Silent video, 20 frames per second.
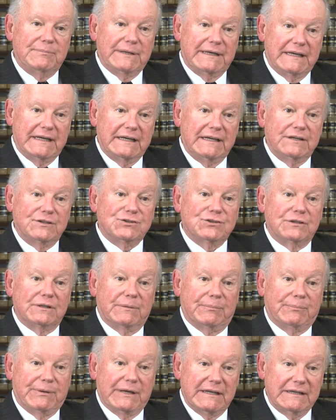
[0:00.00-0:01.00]
page
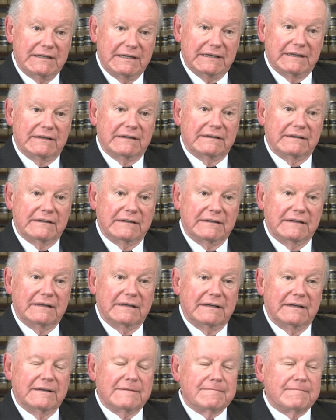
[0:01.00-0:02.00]
opinion
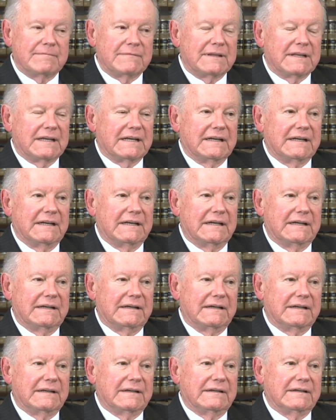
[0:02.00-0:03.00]

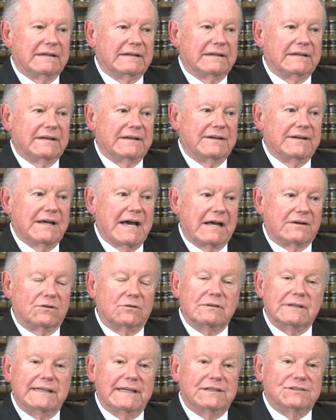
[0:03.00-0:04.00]
uh, not
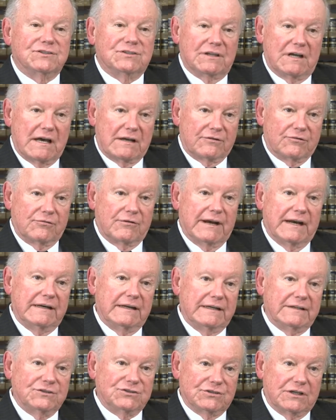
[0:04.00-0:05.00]
only
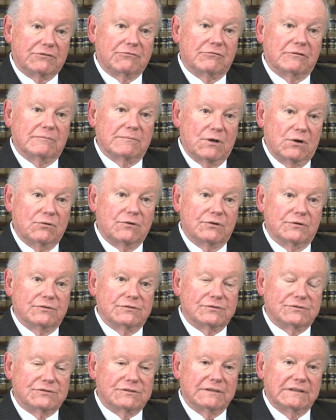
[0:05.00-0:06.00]
exonerating General
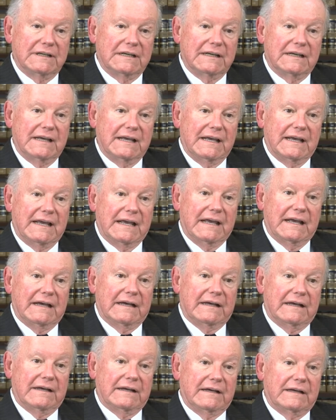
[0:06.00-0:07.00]
Motors
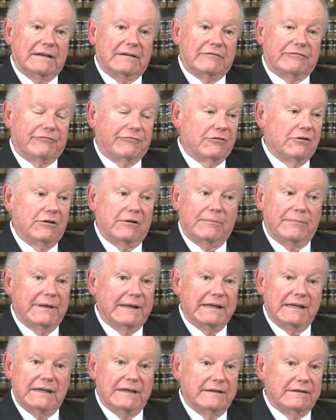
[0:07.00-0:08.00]
uh, from
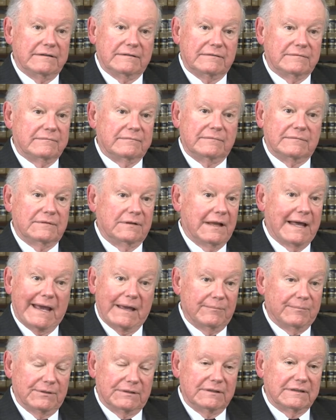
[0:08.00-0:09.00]
any
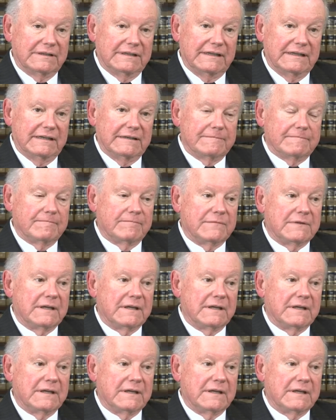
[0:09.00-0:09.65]
liability,